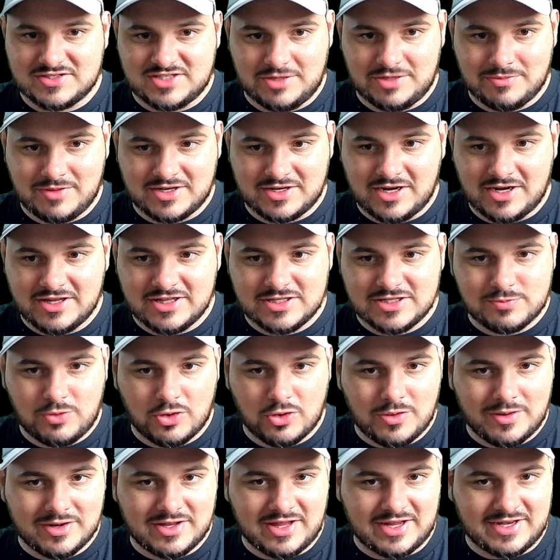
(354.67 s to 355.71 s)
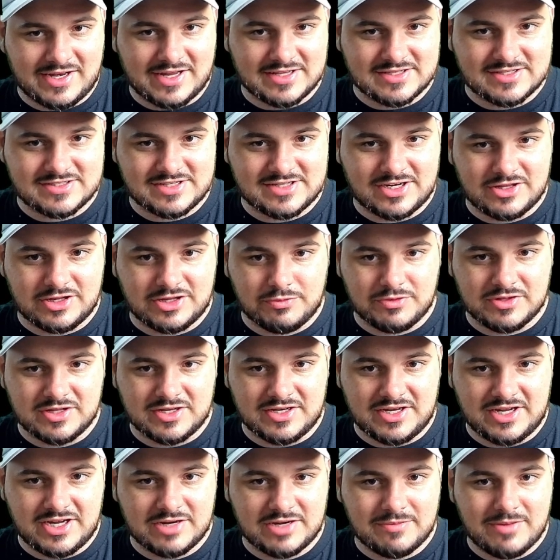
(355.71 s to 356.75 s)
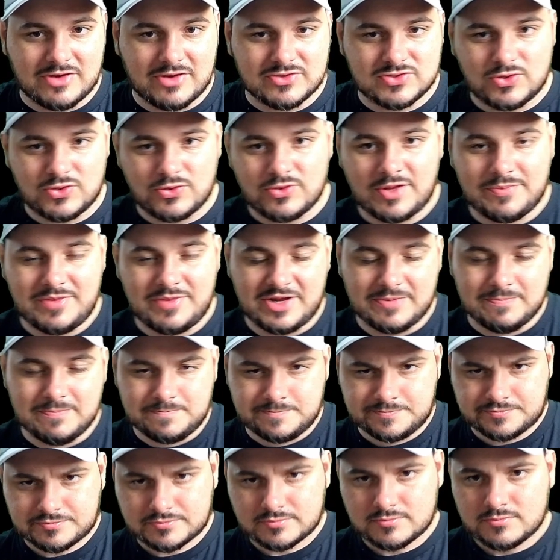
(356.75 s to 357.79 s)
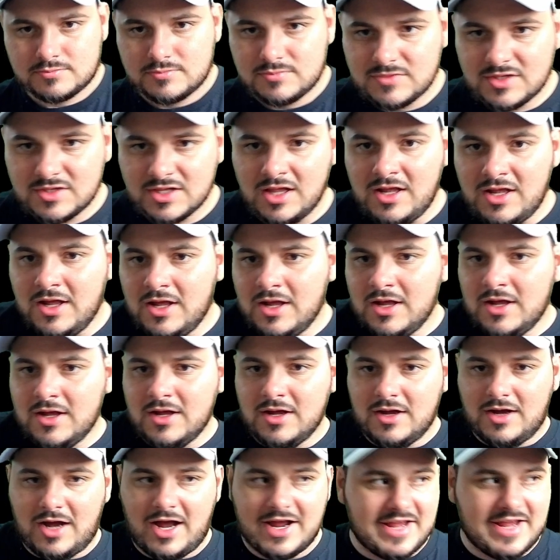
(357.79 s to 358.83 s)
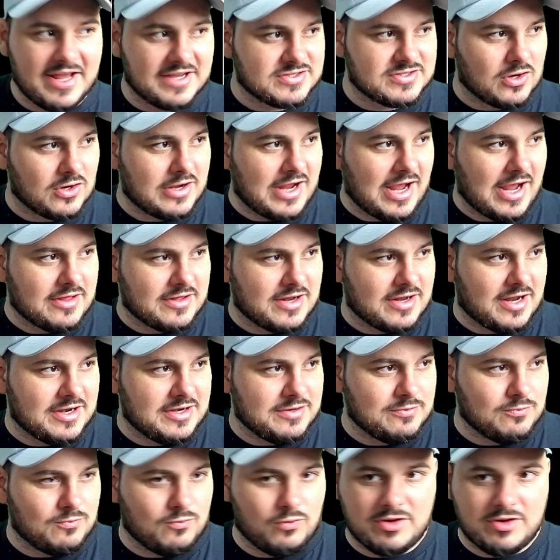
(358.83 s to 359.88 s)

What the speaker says: like, none of these Pokemon, like, necessarily really need Maushold. I mean, I guess Archaludon wouldn't